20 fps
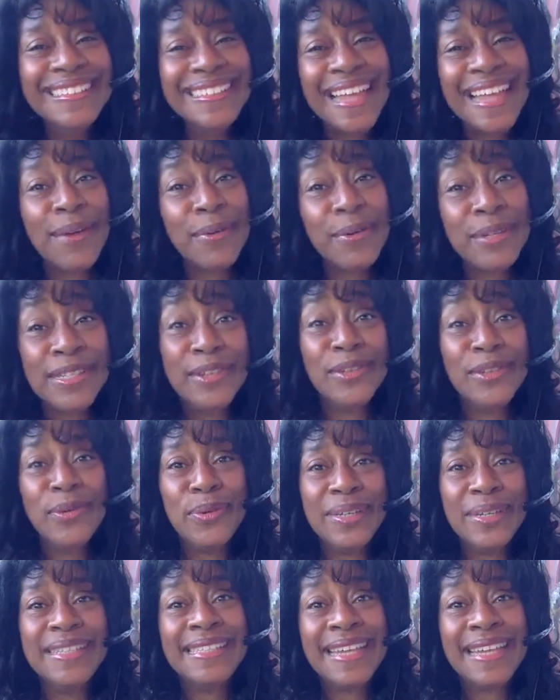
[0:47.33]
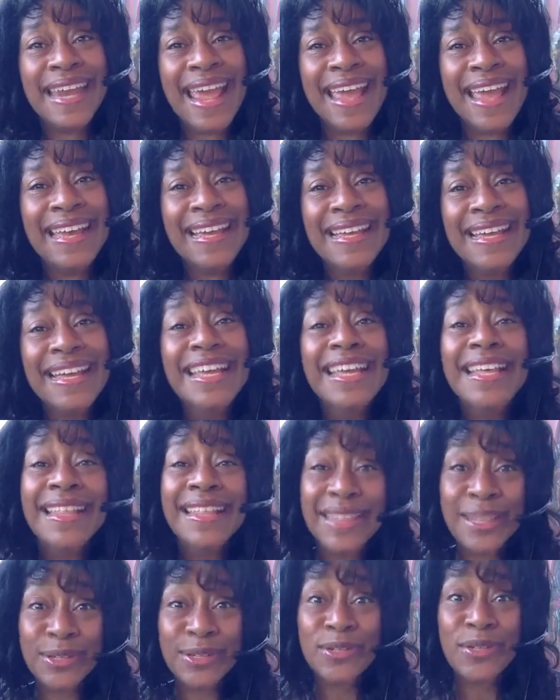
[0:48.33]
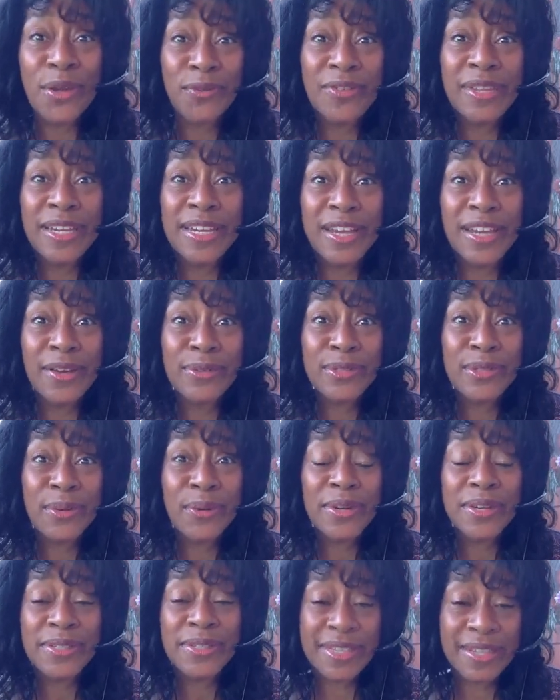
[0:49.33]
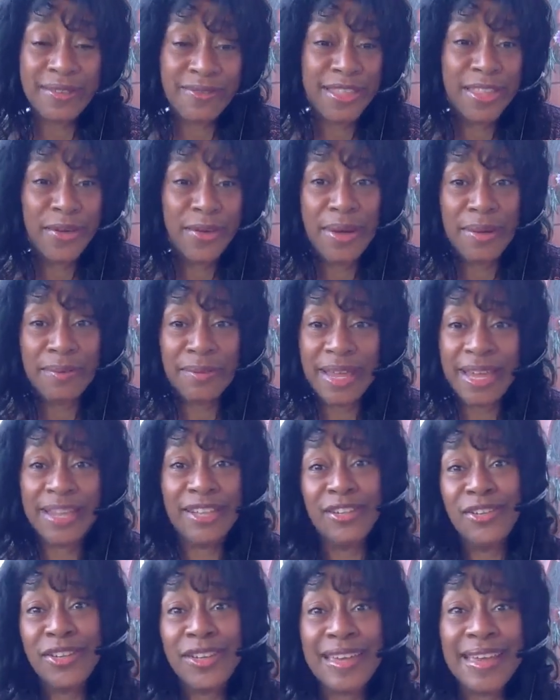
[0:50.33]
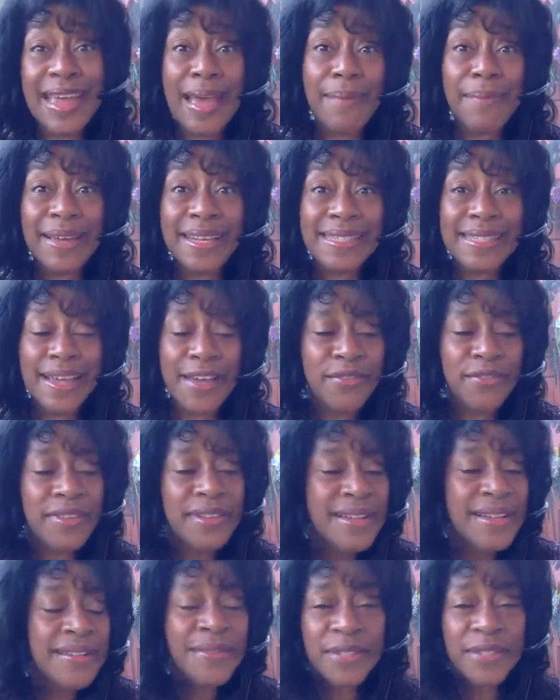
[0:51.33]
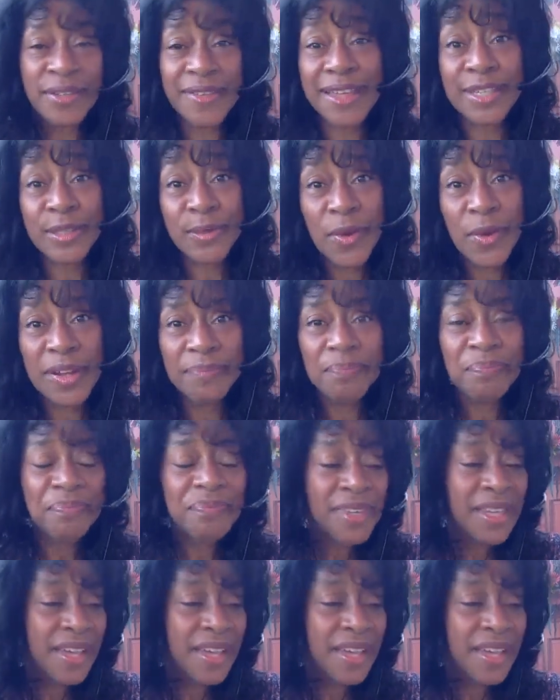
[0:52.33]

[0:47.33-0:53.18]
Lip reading: That was a new one today. There's no video source, even though I'm like looking at myself. So that's one.